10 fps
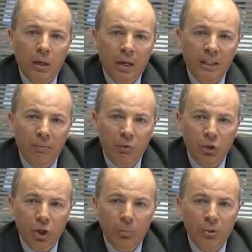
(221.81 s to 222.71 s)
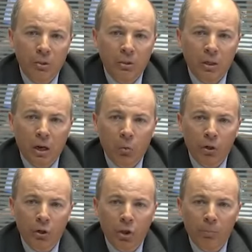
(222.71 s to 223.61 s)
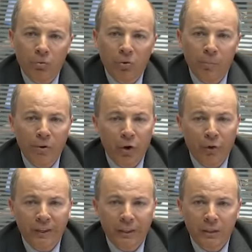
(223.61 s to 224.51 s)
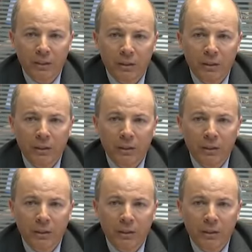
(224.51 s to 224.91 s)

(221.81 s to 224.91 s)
At InfoJobs, our top 3 priorities